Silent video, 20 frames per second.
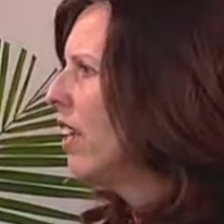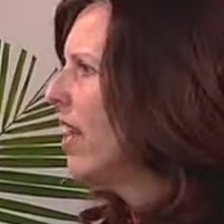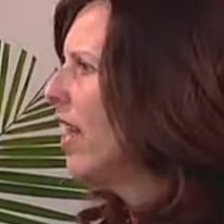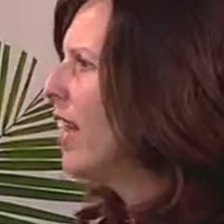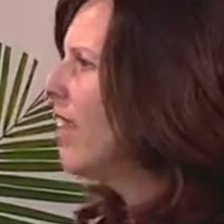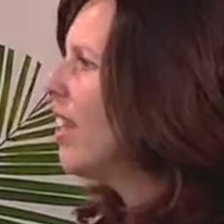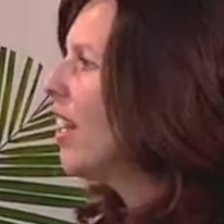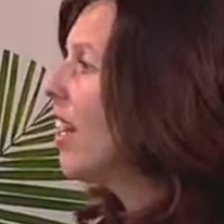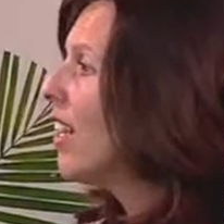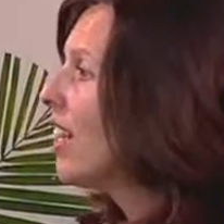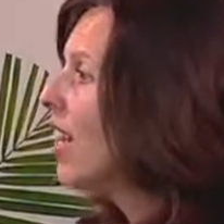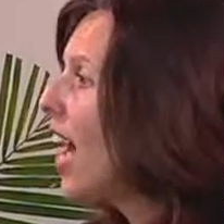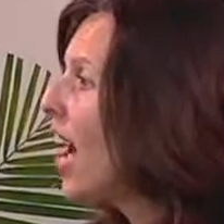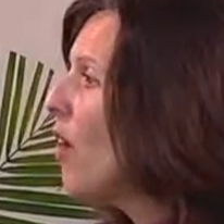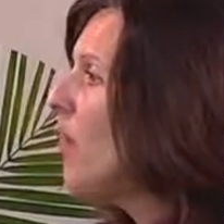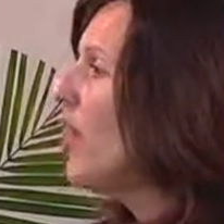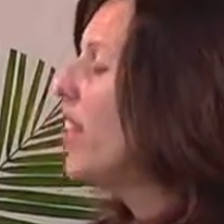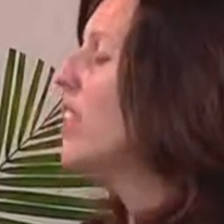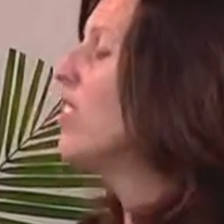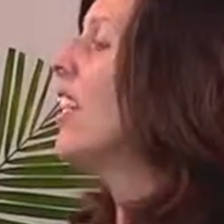And
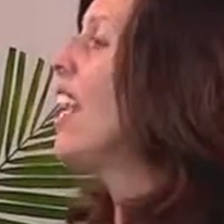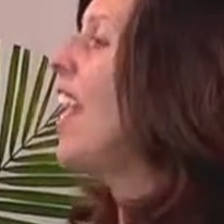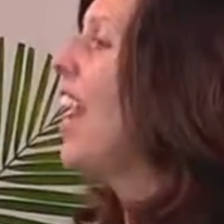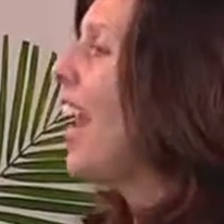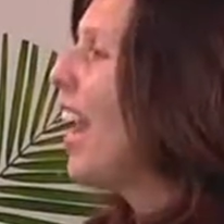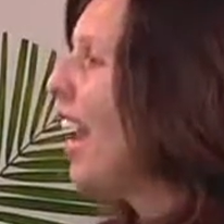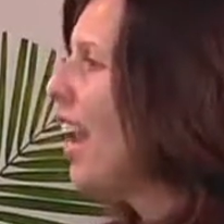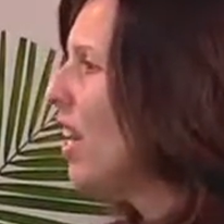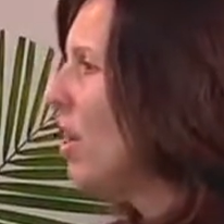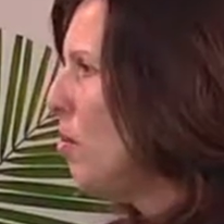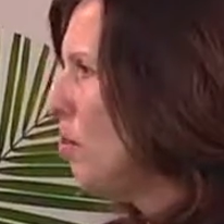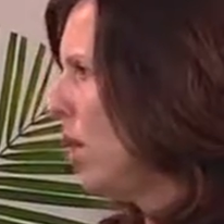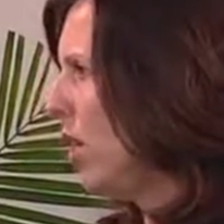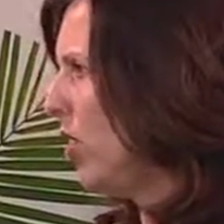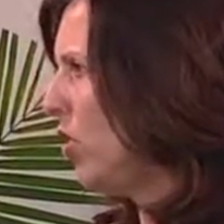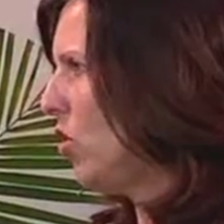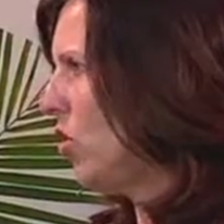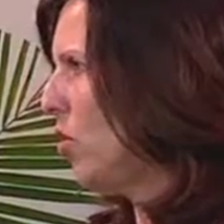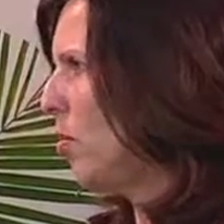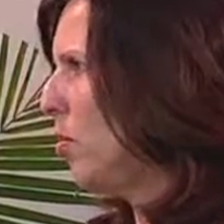allow that to
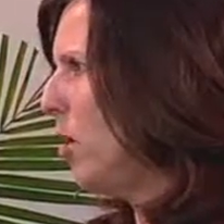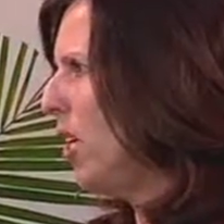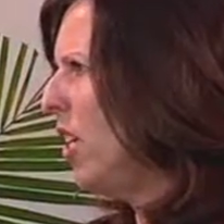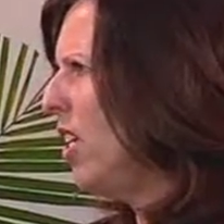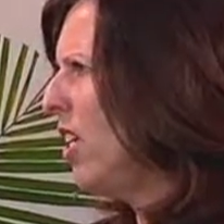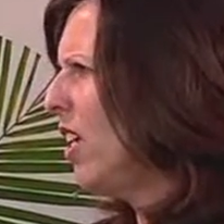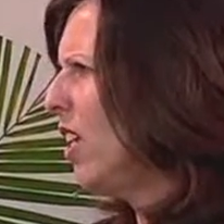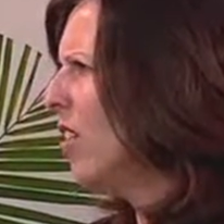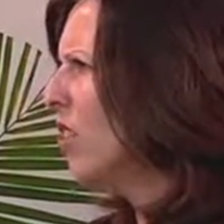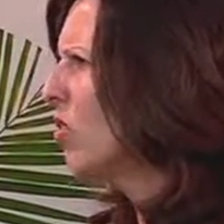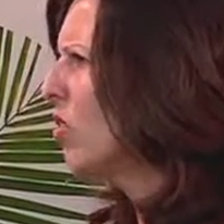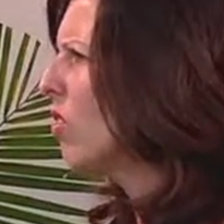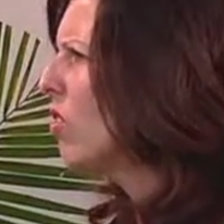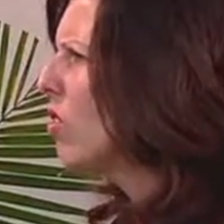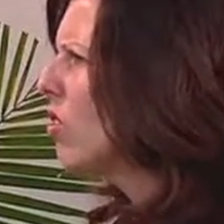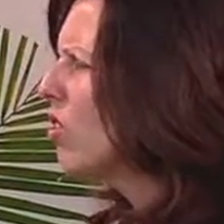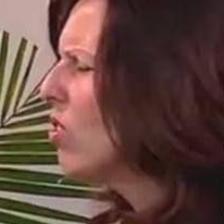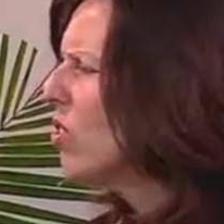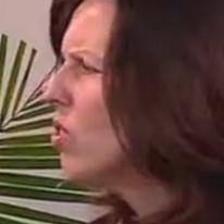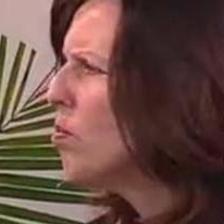animate your being. So
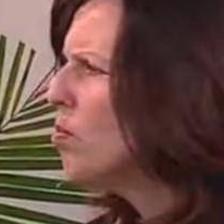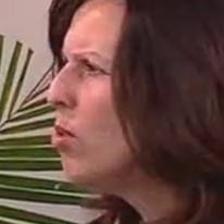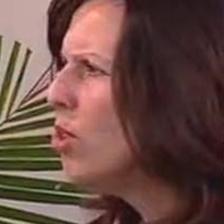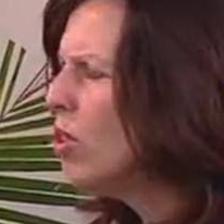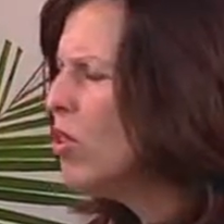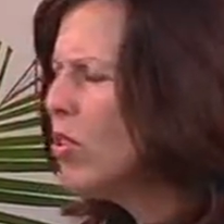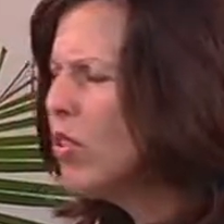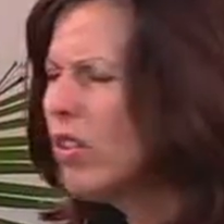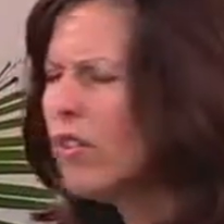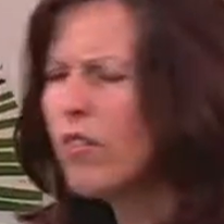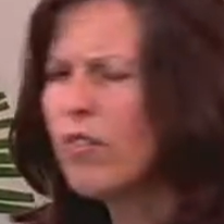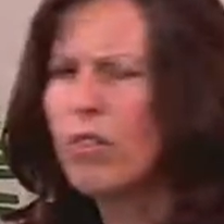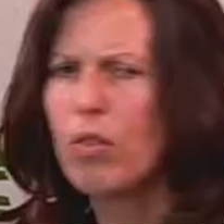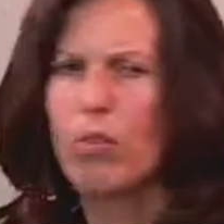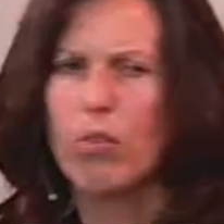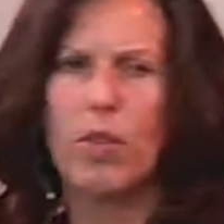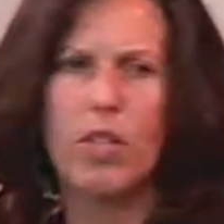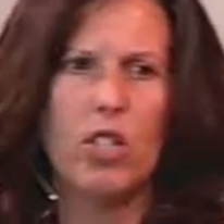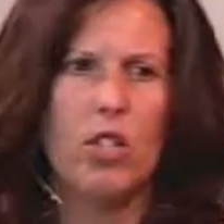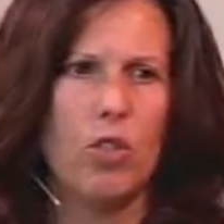there's this
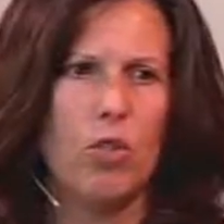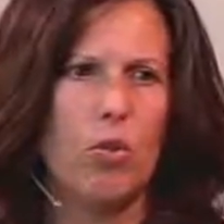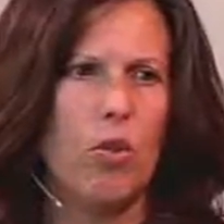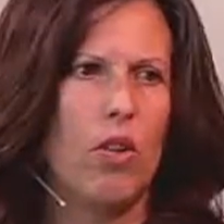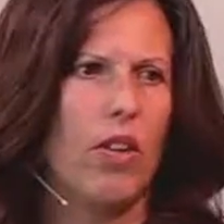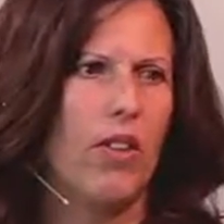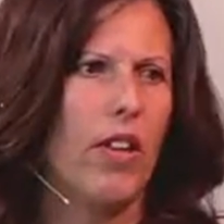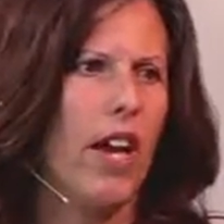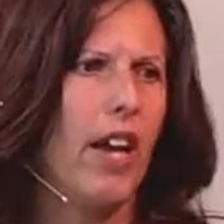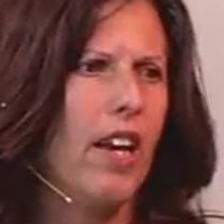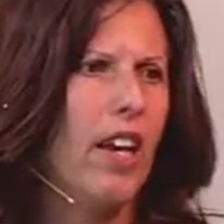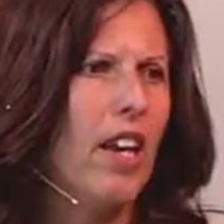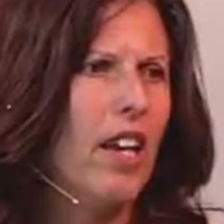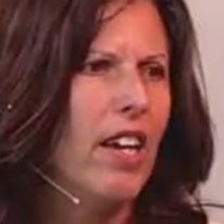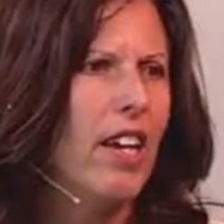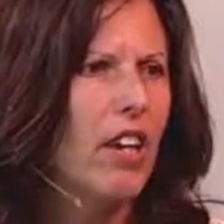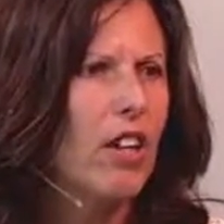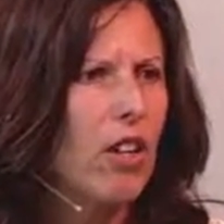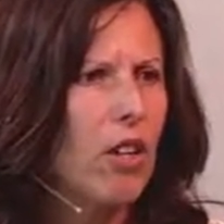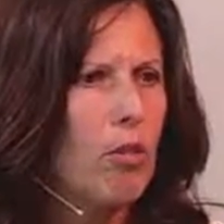beautiful ritual, that
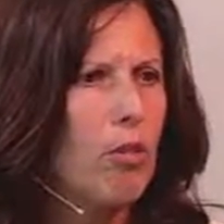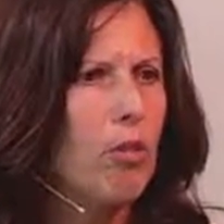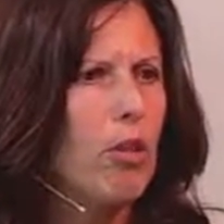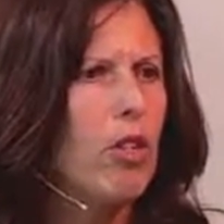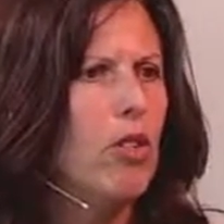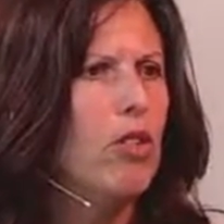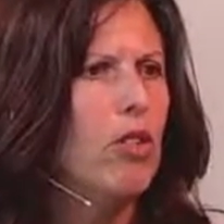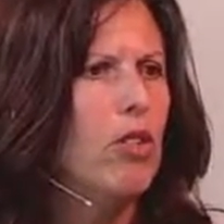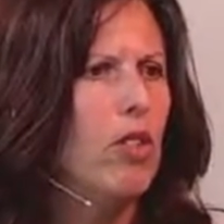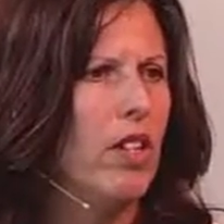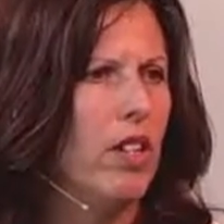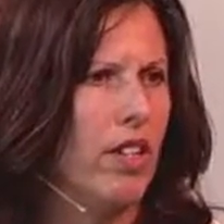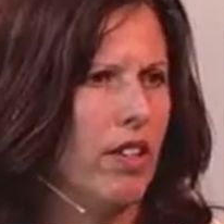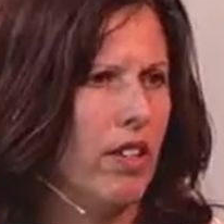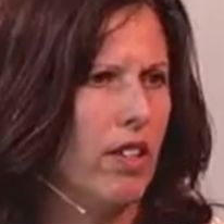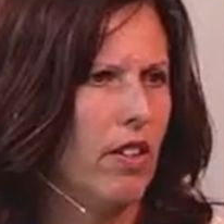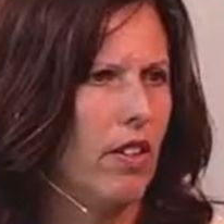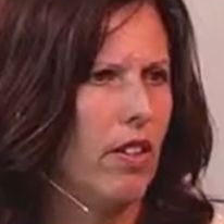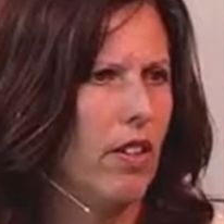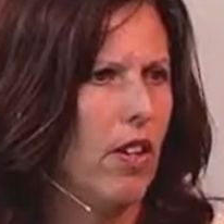a
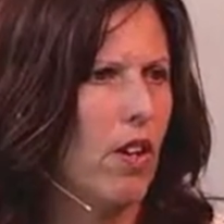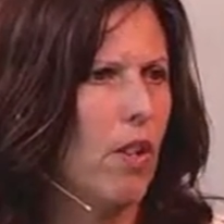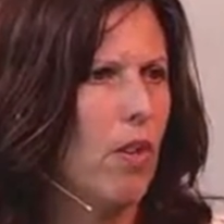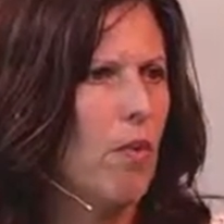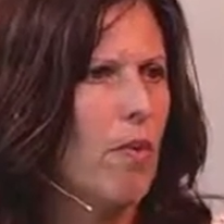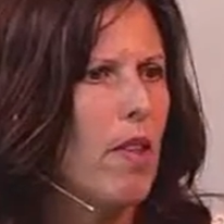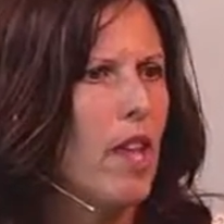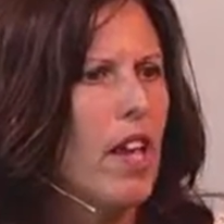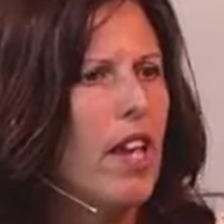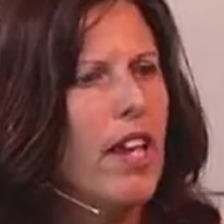communion, you know.